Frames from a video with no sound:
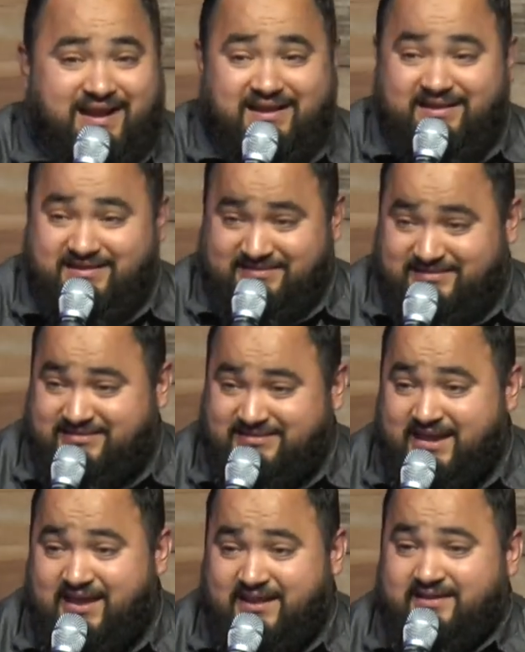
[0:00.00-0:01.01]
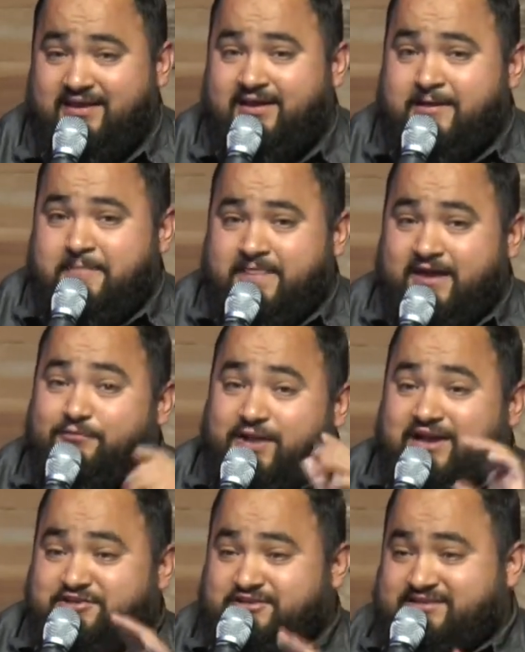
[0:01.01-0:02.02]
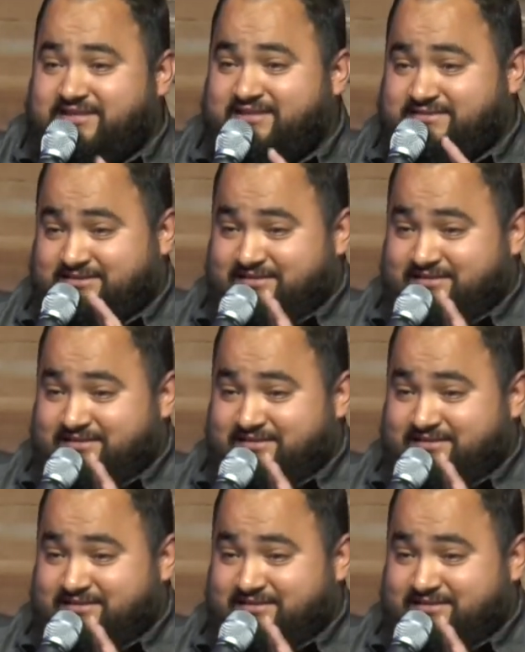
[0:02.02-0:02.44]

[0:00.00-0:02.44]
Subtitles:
I needed to stand. And we actually see this.